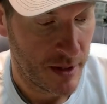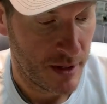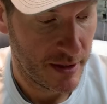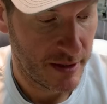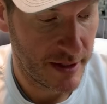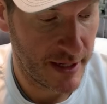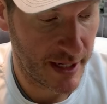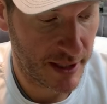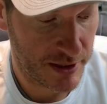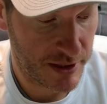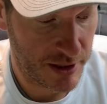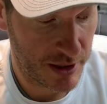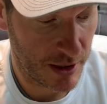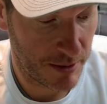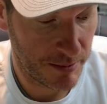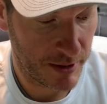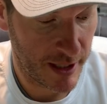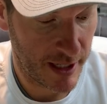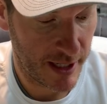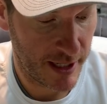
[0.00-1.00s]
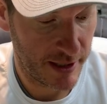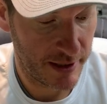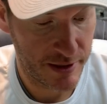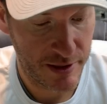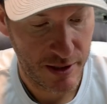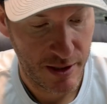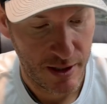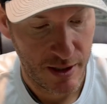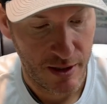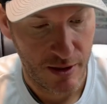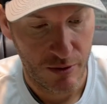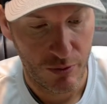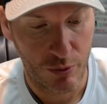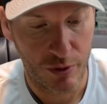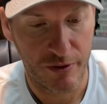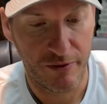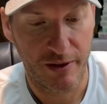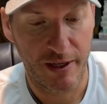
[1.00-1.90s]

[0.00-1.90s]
Next up, guys, we've